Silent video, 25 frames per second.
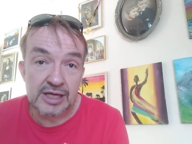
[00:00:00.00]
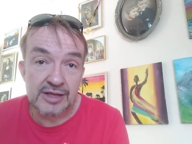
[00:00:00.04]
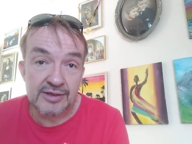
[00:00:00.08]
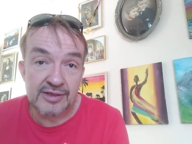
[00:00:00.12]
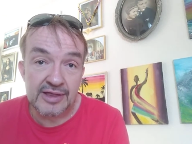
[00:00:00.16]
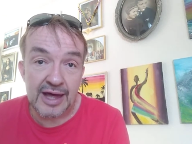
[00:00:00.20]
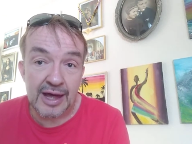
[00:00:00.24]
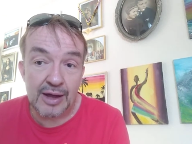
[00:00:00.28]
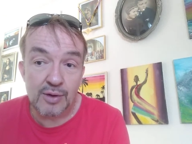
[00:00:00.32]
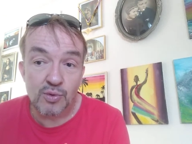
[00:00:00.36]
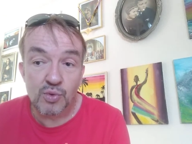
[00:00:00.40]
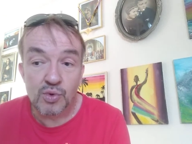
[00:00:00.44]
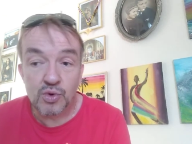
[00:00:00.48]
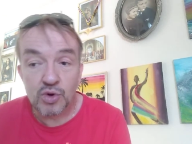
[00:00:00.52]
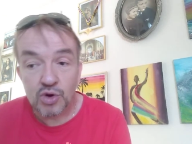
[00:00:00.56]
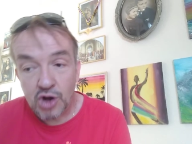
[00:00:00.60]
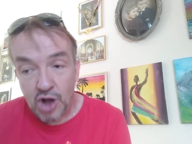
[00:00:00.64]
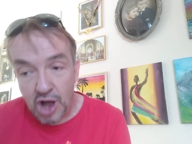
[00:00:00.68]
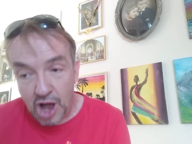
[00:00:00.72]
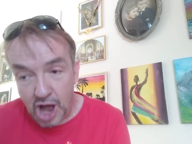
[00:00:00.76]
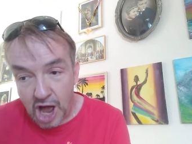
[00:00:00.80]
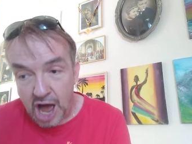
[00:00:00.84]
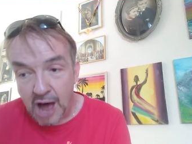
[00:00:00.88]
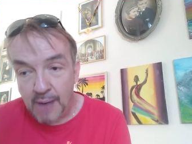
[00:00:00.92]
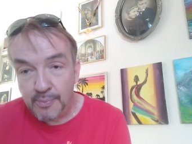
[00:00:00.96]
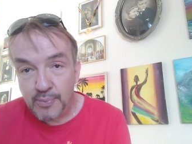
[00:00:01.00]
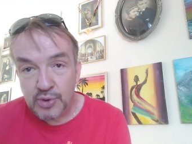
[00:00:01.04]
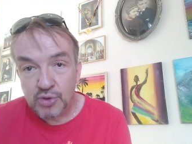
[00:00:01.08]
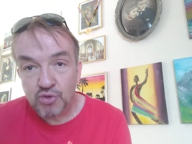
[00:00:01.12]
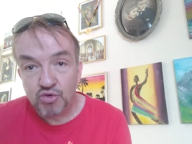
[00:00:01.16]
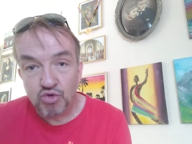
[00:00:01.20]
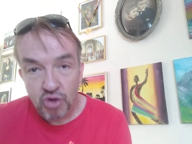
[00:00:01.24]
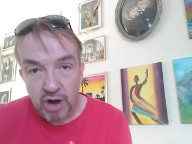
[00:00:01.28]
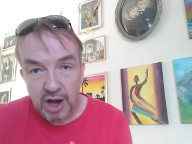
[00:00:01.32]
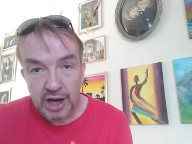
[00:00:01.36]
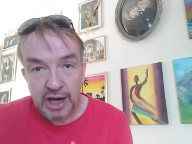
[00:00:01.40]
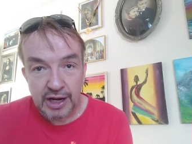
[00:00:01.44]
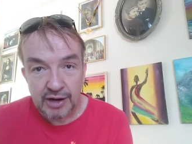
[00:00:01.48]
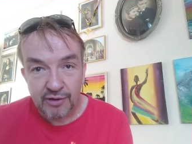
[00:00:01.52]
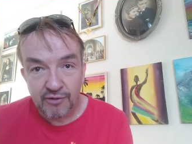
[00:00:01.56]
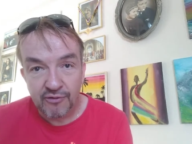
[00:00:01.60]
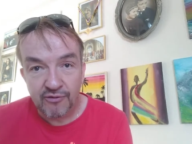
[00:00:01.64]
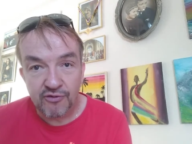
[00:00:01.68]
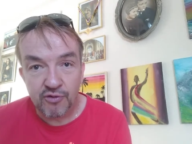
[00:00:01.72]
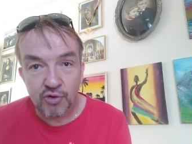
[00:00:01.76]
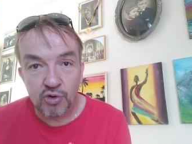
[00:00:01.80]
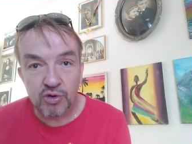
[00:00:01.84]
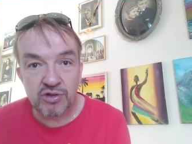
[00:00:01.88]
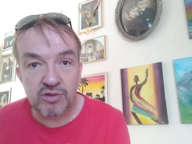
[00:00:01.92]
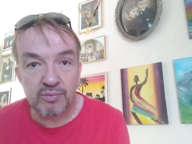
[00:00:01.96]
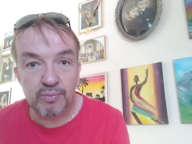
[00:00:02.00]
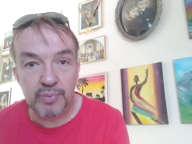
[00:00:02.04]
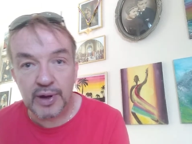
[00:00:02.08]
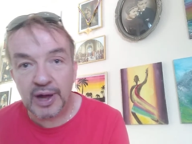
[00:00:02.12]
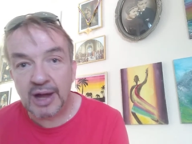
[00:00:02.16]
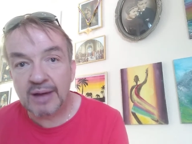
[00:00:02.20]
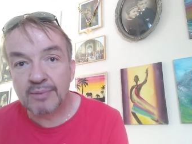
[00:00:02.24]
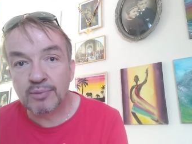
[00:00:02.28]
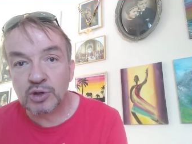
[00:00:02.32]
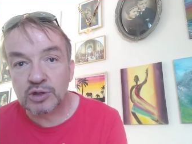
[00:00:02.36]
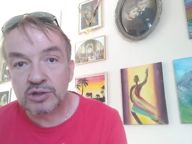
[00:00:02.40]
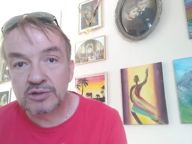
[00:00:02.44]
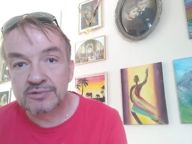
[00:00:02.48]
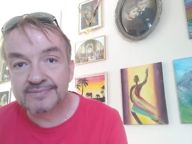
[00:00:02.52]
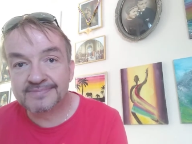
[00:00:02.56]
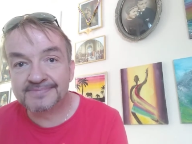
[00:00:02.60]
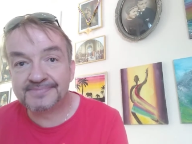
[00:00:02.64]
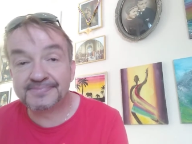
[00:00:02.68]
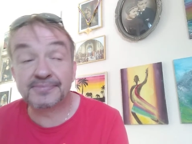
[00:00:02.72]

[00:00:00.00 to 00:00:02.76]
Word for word: that were up and running for the Bible.